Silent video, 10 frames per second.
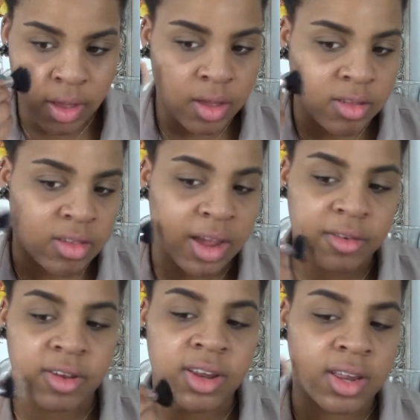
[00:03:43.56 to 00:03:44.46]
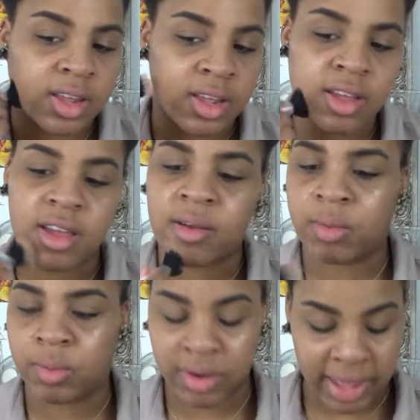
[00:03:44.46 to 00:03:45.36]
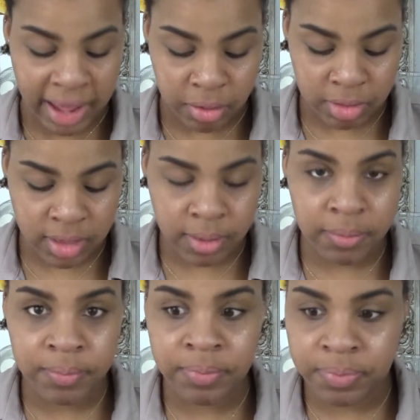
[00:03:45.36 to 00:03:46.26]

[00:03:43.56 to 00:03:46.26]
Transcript: sight reading and we would count them,